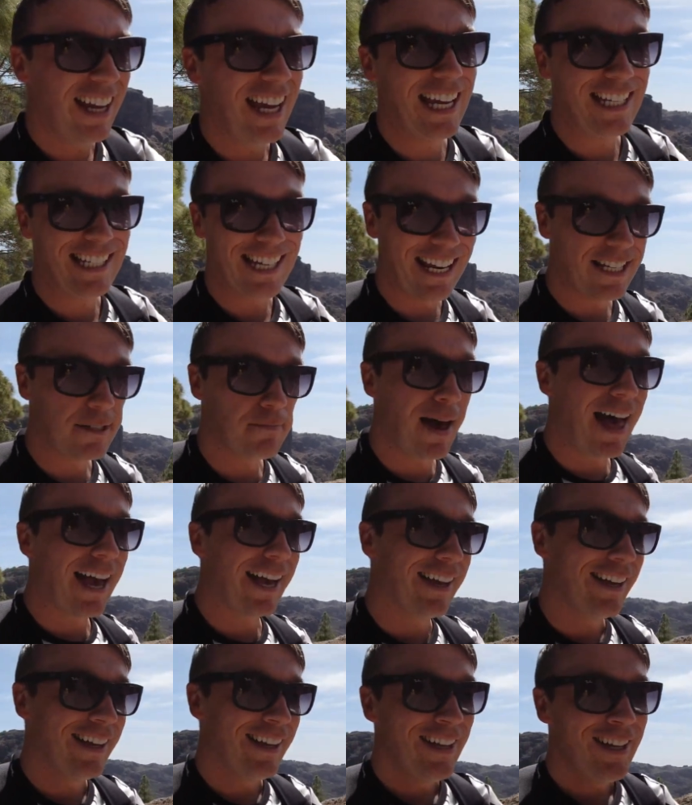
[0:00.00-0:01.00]
It dates
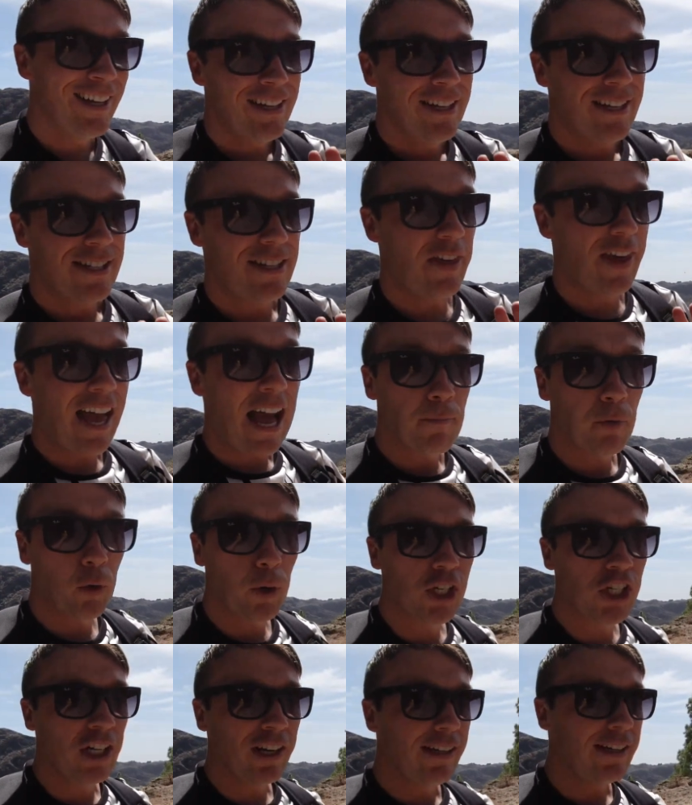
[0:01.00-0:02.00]
back to the
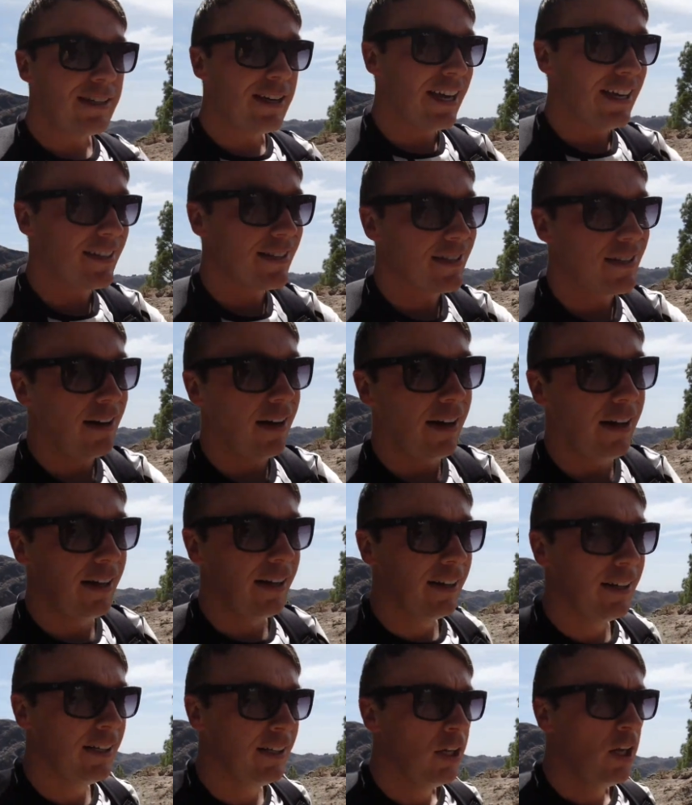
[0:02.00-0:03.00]
Aborigines. It's
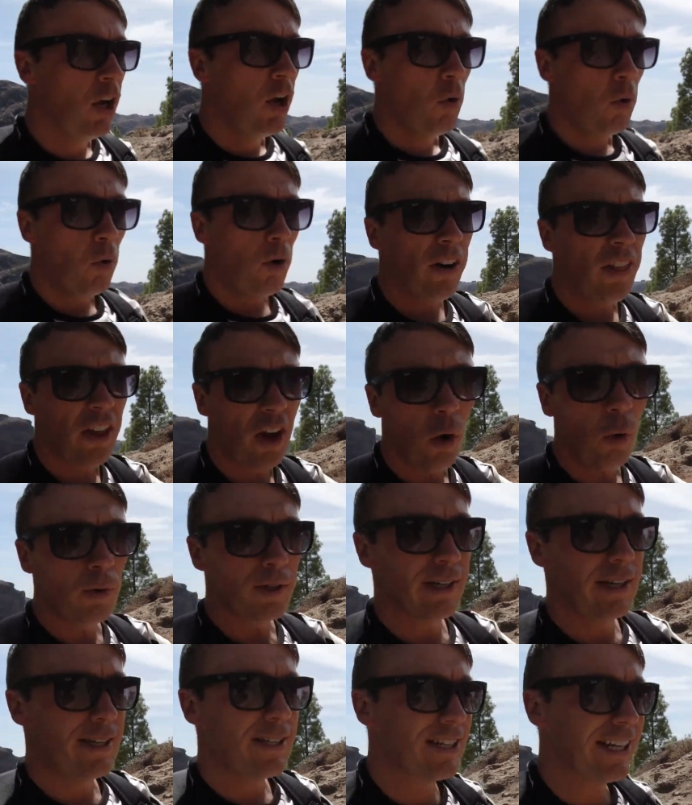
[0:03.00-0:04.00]
one of the
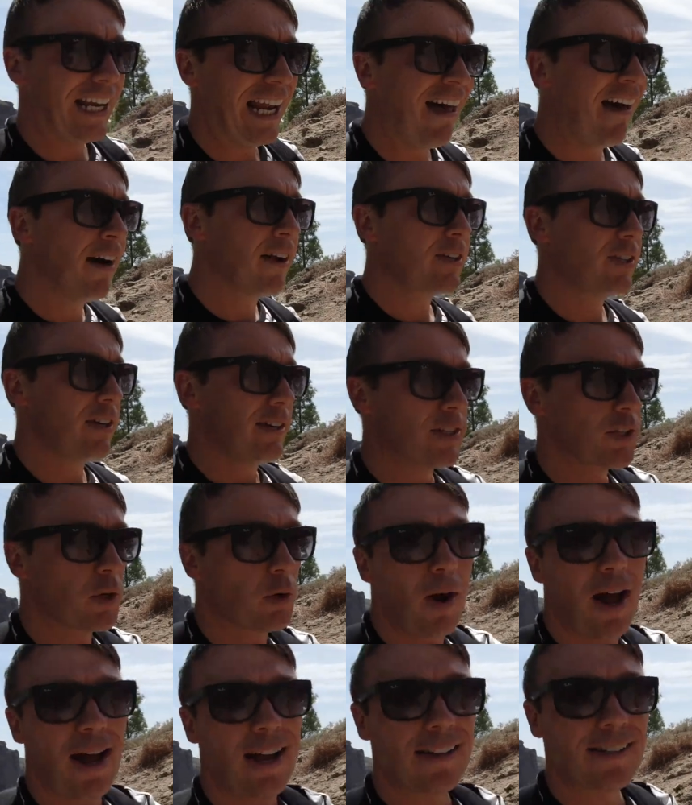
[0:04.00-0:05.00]
oldest and largest
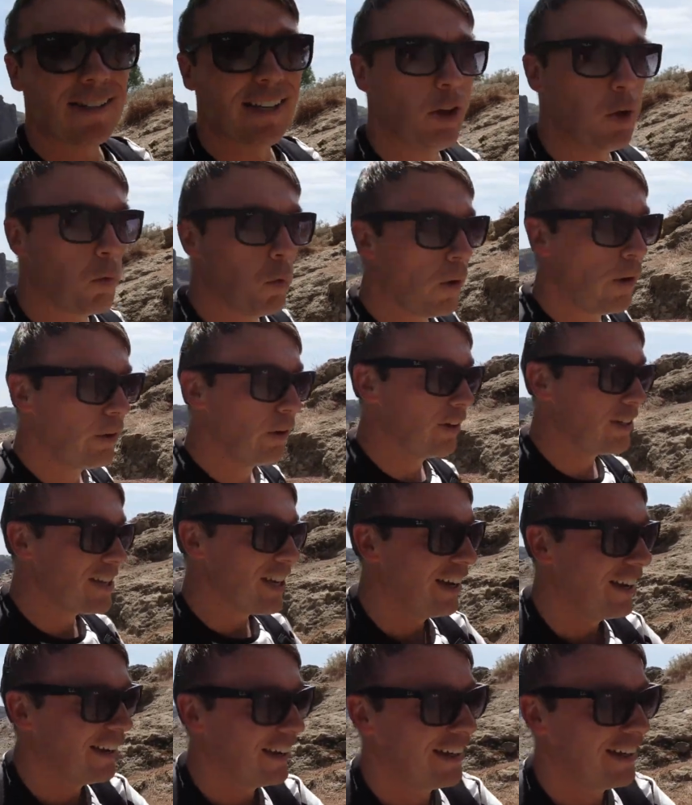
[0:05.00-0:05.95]
crags in the world,